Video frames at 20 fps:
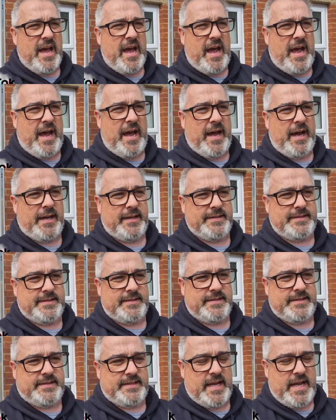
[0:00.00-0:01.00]

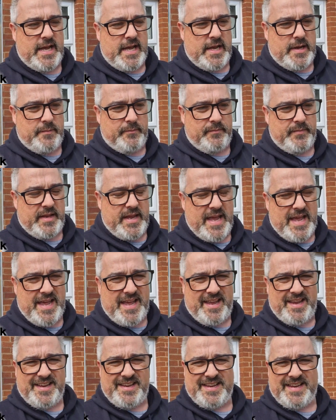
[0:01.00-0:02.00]
And yeah,
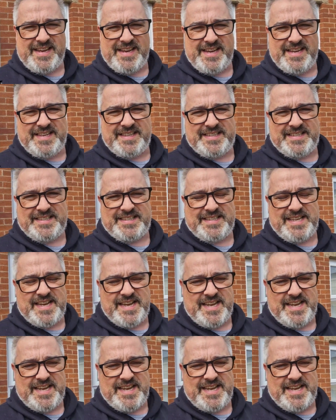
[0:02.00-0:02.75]
it's